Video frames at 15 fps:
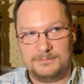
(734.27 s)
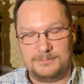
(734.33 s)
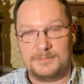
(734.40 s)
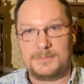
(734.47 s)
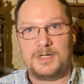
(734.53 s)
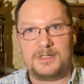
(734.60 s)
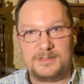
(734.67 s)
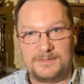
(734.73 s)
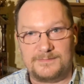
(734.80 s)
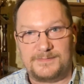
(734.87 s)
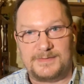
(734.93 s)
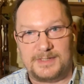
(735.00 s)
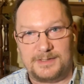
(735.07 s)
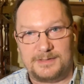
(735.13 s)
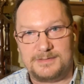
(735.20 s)
Lots of
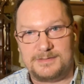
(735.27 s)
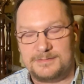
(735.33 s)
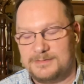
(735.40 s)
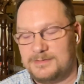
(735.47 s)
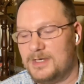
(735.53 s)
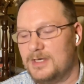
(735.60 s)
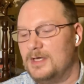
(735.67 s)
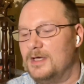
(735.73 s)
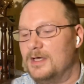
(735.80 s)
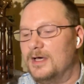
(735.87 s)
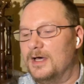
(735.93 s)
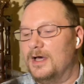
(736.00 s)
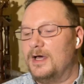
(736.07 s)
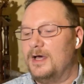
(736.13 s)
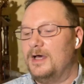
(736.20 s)
things.
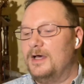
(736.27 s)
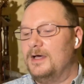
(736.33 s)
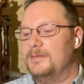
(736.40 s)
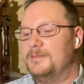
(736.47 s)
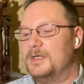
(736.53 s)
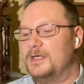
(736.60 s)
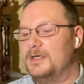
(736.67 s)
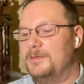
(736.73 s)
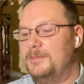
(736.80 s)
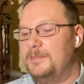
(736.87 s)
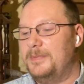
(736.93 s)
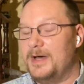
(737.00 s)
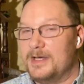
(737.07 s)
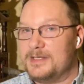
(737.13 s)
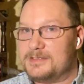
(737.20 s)

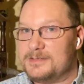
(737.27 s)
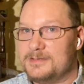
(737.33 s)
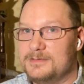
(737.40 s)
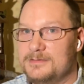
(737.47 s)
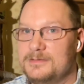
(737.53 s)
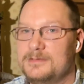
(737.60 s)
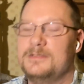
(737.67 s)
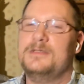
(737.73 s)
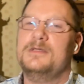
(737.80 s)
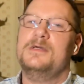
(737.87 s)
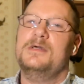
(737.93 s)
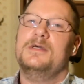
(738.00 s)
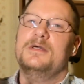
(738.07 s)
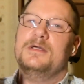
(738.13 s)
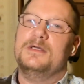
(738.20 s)
But
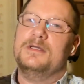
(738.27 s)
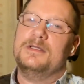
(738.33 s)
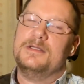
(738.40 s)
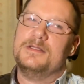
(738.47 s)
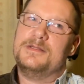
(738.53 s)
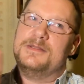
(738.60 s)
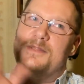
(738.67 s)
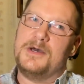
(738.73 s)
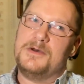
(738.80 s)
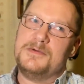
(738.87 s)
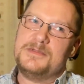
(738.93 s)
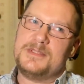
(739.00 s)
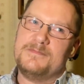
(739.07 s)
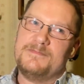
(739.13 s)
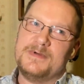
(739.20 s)

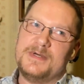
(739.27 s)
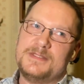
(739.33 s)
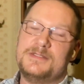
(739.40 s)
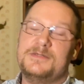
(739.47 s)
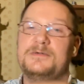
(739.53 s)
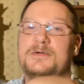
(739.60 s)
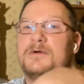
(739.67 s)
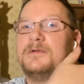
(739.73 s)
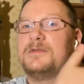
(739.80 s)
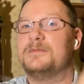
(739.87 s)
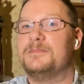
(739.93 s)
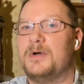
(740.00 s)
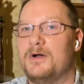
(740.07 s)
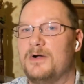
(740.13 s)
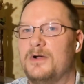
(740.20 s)
those of us who go to the
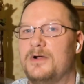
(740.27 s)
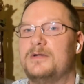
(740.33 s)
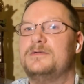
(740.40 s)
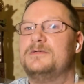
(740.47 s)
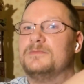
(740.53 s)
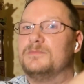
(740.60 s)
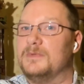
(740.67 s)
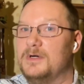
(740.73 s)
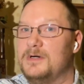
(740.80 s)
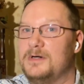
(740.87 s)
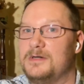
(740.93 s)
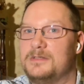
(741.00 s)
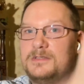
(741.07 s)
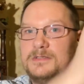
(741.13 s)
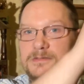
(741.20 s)
park to
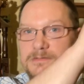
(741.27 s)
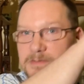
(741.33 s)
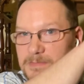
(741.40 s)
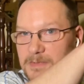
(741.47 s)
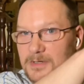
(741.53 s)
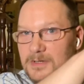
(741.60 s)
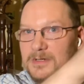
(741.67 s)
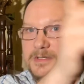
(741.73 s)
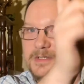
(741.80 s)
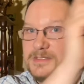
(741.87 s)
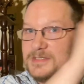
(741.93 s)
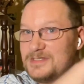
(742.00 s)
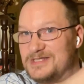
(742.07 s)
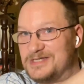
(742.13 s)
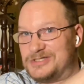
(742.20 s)
walk the park,
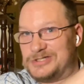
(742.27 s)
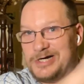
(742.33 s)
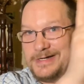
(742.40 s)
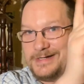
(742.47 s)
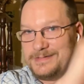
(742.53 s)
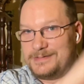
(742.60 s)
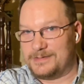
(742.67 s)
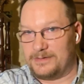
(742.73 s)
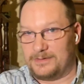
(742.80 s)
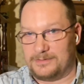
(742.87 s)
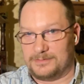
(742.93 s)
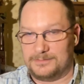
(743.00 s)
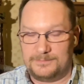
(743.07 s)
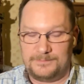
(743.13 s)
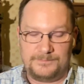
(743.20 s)
because it's a giant circle,